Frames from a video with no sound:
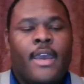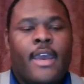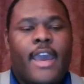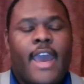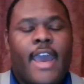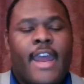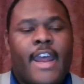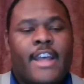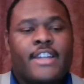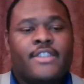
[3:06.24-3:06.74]

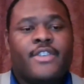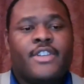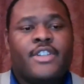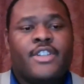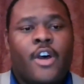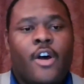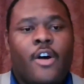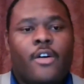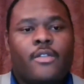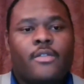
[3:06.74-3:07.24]
And as a
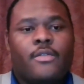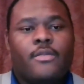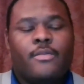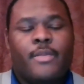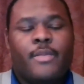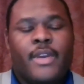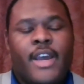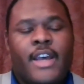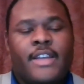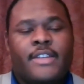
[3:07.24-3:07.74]
result,
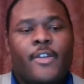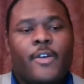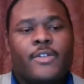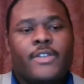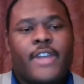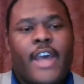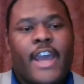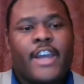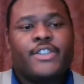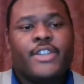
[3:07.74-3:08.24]
because of those
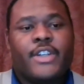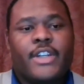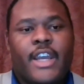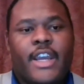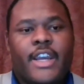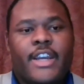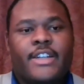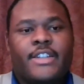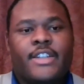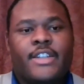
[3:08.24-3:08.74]
extra
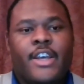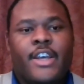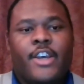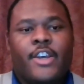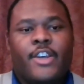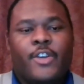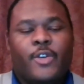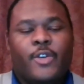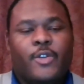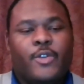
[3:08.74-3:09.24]
years,
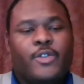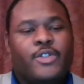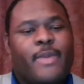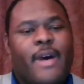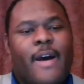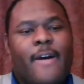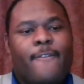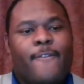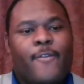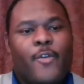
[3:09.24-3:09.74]
you lose
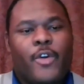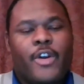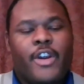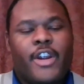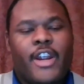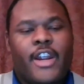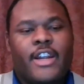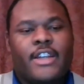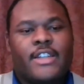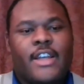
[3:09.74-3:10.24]
about four
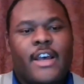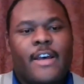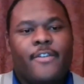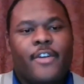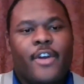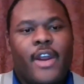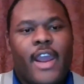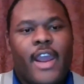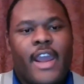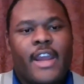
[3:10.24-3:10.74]
years of
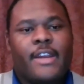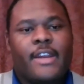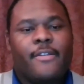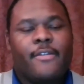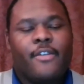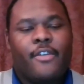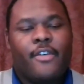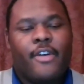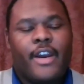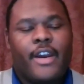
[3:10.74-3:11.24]
your end of
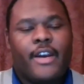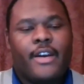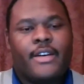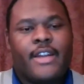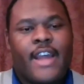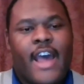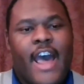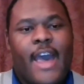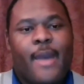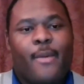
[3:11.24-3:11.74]
career
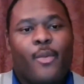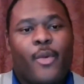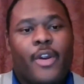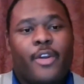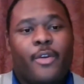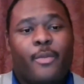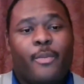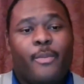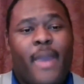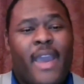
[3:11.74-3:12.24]
time where
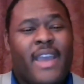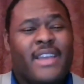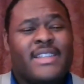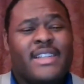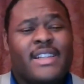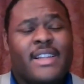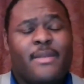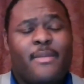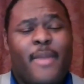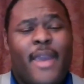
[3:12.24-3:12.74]
you're
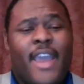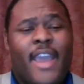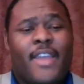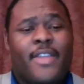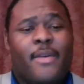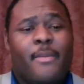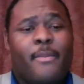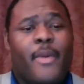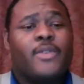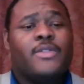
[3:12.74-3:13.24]
basically making
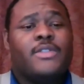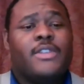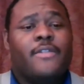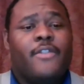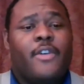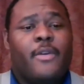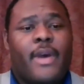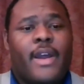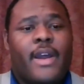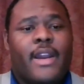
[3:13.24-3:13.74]
the most of
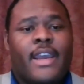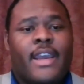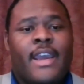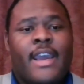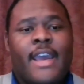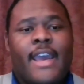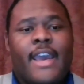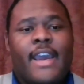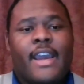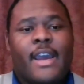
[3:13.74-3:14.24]
your money
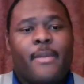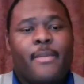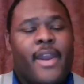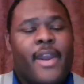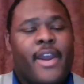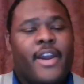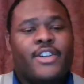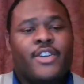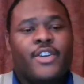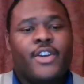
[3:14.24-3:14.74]

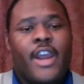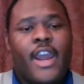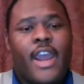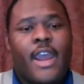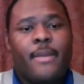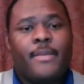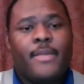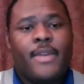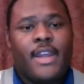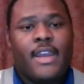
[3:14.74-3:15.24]
compared to your
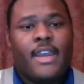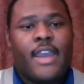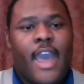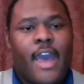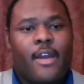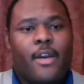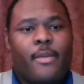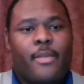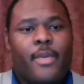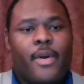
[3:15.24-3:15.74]
M D
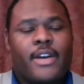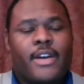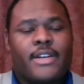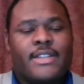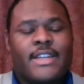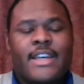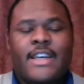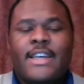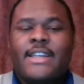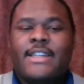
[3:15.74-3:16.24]
counterparts.
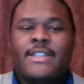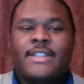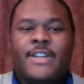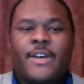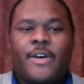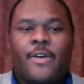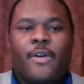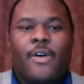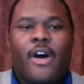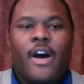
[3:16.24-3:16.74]

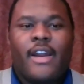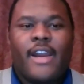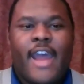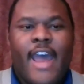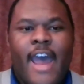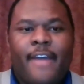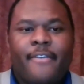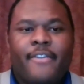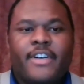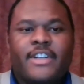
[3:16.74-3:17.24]
So on
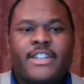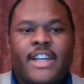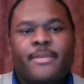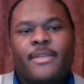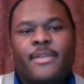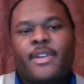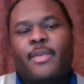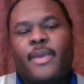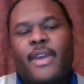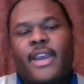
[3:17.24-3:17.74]
average, M
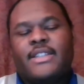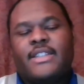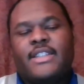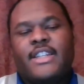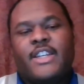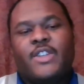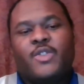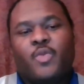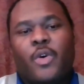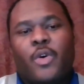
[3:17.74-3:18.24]
D P H
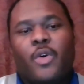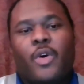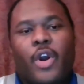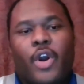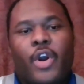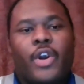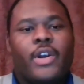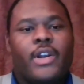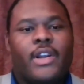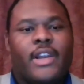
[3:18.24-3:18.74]
Ds will
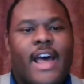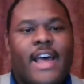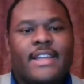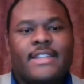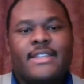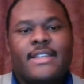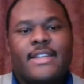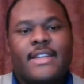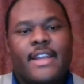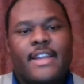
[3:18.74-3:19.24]
earn
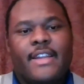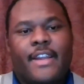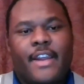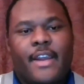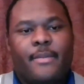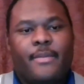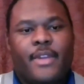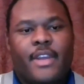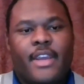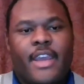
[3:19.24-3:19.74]
less than the
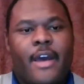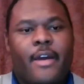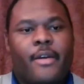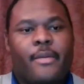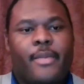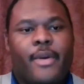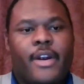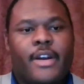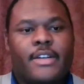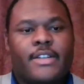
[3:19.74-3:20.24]
M D
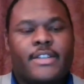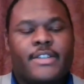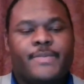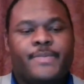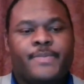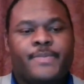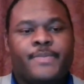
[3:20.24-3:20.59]
counterparts.